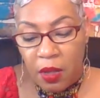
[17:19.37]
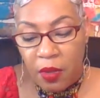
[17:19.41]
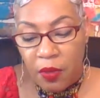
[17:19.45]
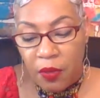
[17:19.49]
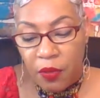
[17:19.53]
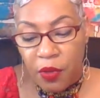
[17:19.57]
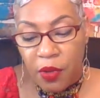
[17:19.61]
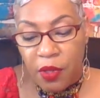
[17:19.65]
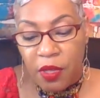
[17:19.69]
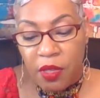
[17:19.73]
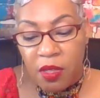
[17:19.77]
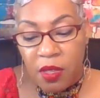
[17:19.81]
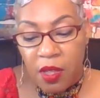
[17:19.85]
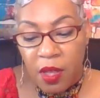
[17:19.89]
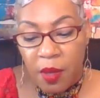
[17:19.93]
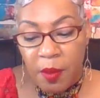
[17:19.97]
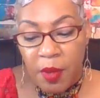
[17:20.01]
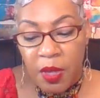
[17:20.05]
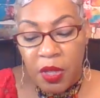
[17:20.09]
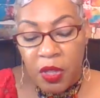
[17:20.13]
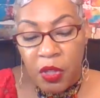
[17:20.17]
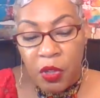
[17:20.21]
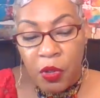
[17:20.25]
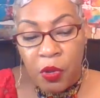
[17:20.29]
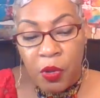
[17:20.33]
For some
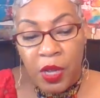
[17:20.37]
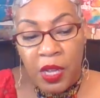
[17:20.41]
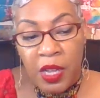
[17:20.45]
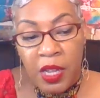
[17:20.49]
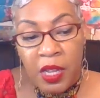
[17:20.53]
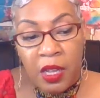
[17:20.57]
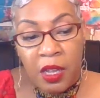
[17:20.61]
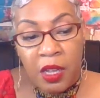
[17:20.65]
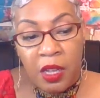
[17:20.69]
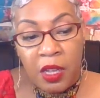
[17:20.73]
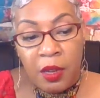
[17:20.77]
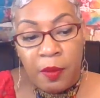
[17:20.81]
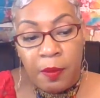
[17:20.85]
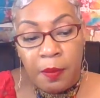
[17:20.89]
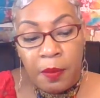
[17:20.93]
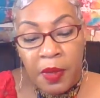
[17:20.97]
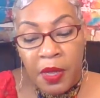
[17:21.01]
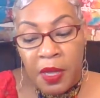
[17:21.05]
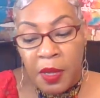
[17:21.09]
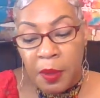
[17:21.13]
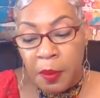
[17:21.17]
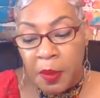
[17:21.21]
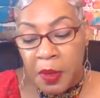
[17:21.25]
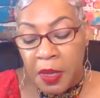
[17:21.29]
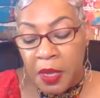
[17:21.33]
of you, it could
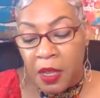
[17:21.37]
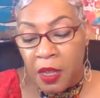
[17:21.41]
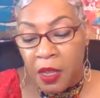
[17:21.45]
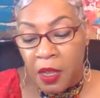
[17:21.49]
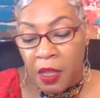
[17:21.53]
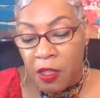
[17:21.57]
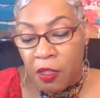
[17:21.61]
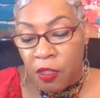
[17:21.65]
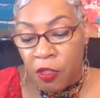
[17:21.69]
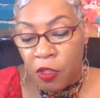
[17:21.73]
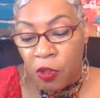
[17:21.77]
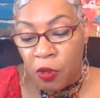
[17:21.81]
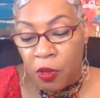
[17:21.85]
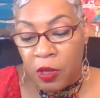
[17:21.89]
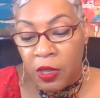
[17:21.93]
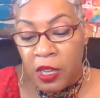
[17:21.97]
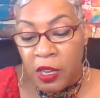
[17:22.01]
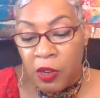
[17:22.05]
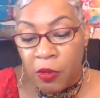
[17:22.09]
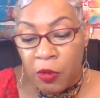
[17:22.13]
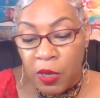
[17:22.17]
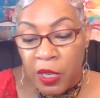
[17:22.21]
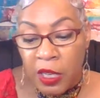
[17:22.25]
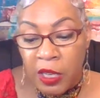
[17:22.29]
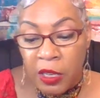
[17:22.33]
be because you
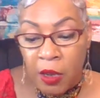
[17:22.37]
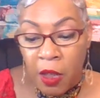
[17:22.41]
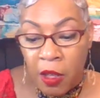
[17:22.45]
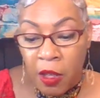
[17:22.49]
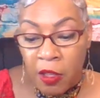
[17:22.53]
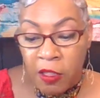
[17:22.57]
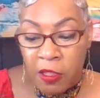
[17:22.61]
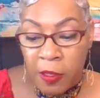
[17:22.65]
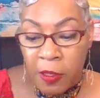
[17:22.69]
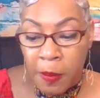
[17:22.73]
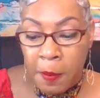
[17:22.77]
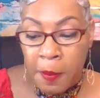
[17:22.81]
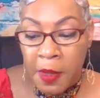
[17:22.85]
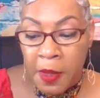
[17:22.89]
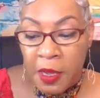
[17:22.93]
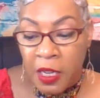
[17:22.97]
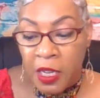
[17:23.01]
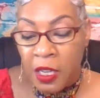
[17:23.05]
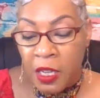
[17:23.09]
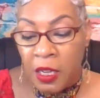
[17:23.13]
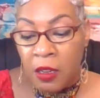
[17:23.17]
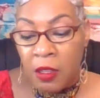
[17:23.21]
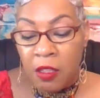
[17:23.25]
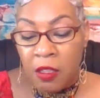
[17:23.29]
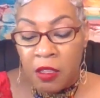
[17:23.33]
literally lost some
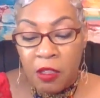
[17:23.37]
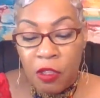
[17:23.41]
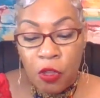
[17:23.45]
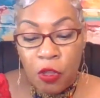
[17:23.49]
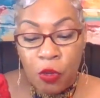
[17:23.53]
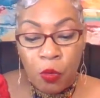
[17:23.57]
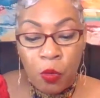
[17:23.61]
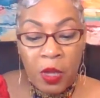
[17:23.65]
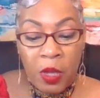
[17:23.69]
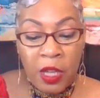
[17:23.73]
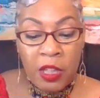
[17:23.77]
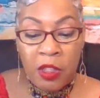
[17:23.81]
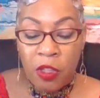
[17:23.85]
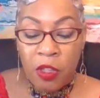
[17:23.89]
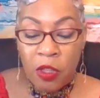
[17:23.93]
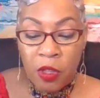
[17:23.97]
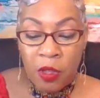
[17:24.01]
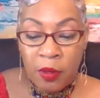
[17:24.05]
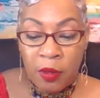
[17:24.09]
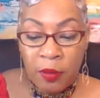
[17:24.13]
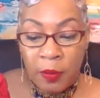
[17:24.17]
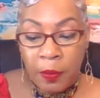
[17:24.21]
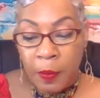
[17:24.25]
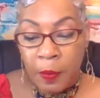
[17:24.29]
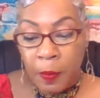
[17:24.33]
money in a
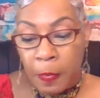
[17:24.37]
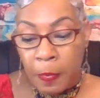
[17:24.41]
situation.